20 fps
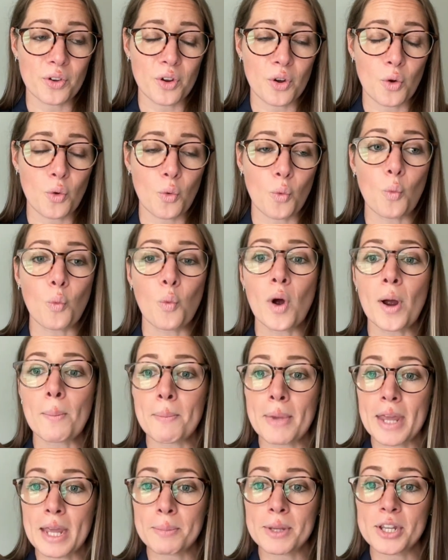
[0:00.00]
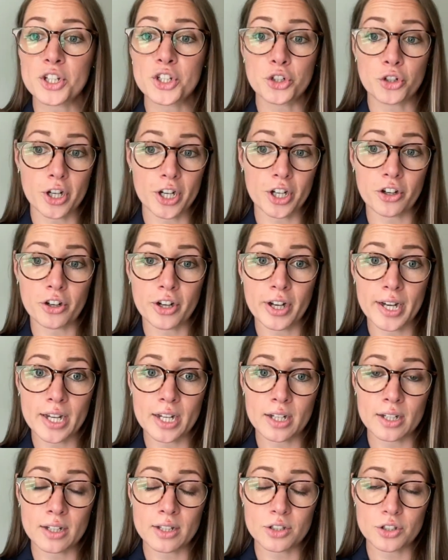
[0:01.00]
what may be
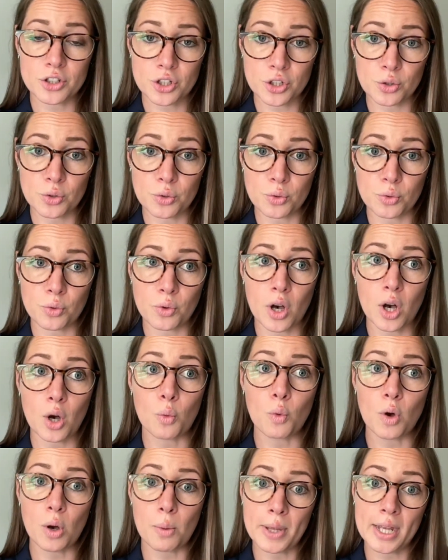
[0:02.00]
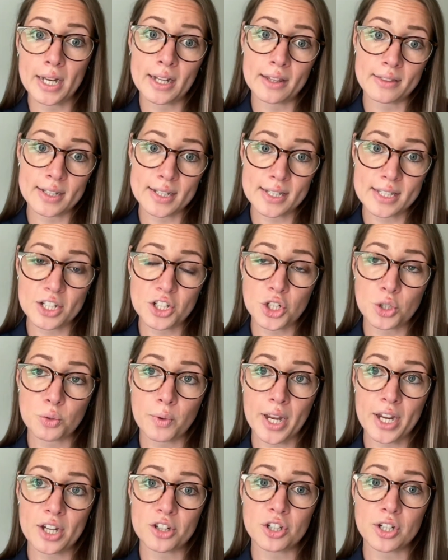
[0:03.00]
triggering to a woman in this
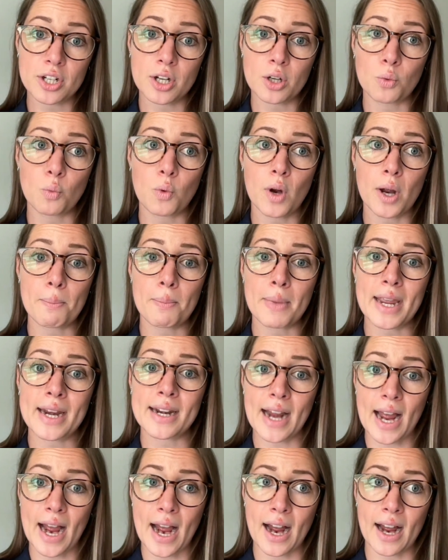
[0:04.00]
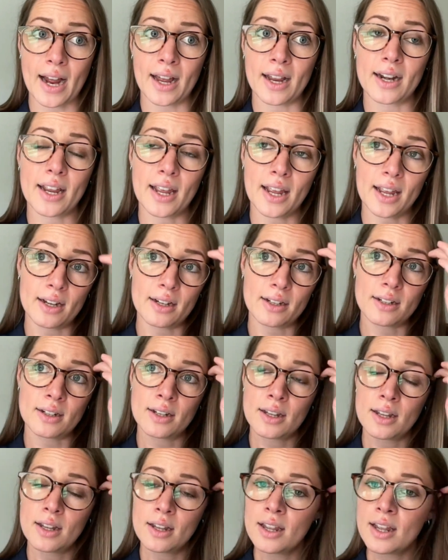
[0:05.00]
situation, what may not. And
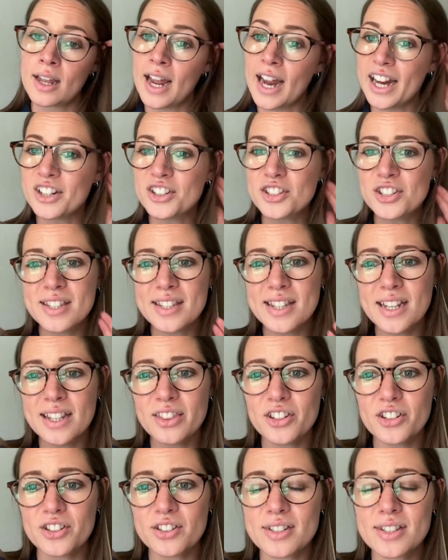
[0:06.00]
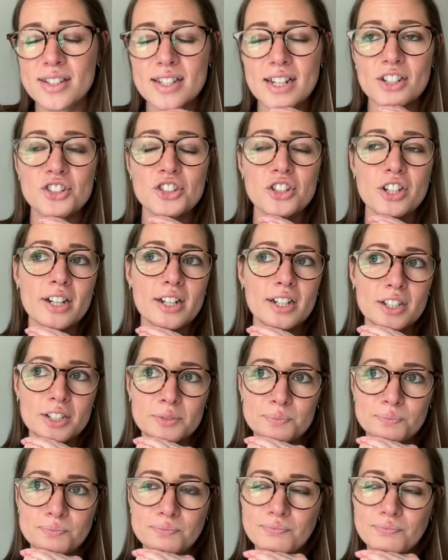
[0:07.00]
I just think there's so